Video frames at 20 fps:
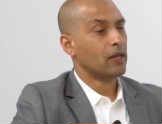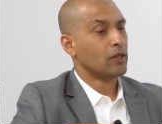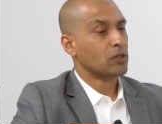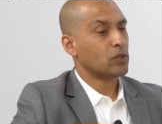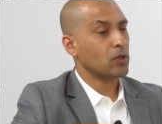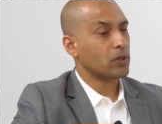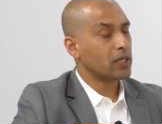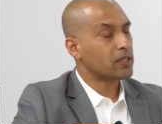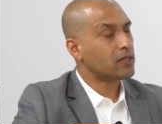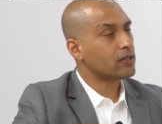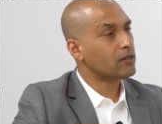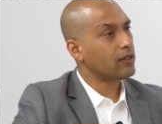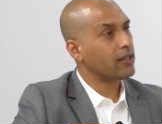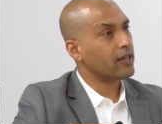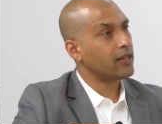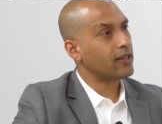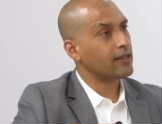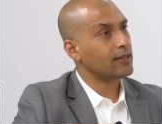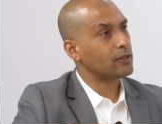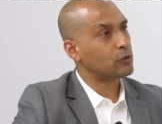So this is
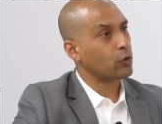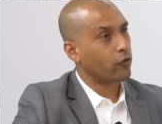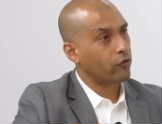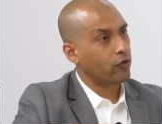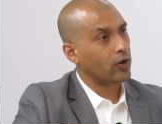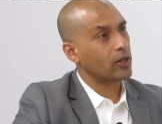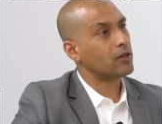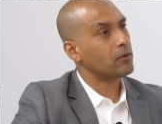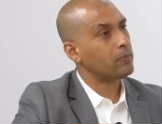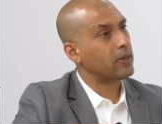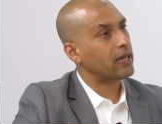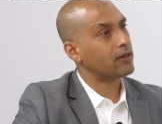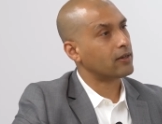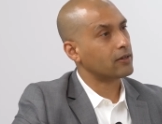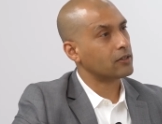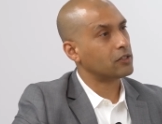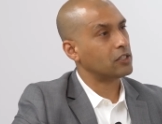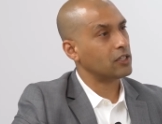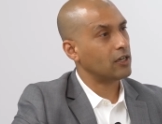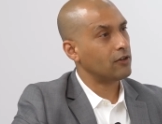leading to a fundamental
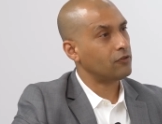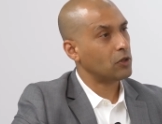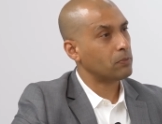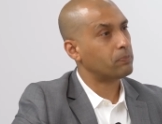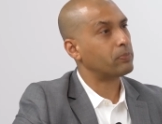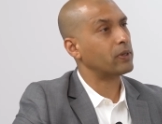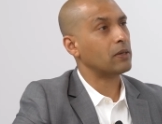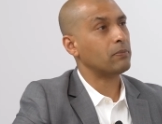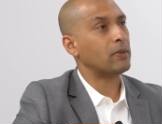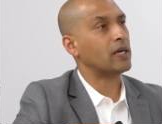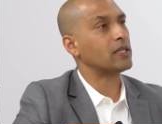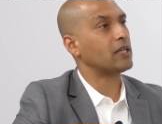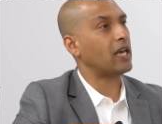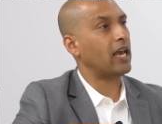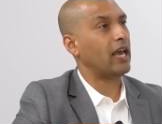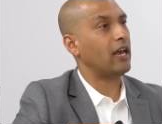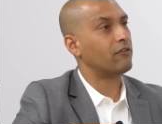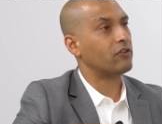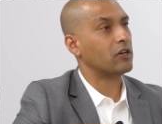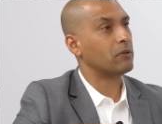shift in pretty much
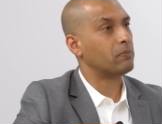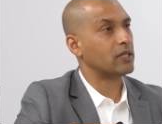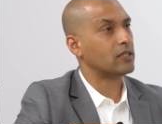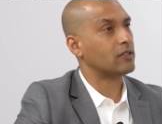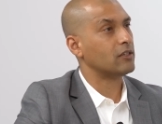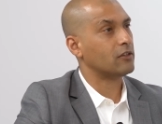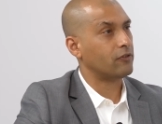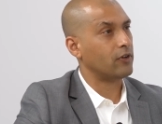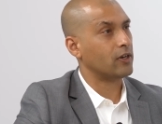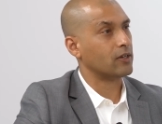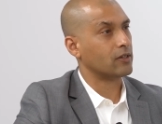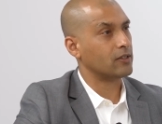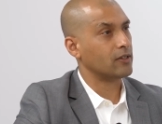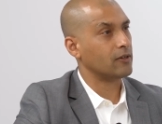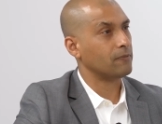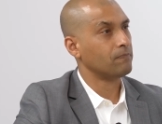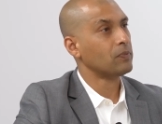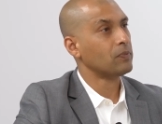every business function.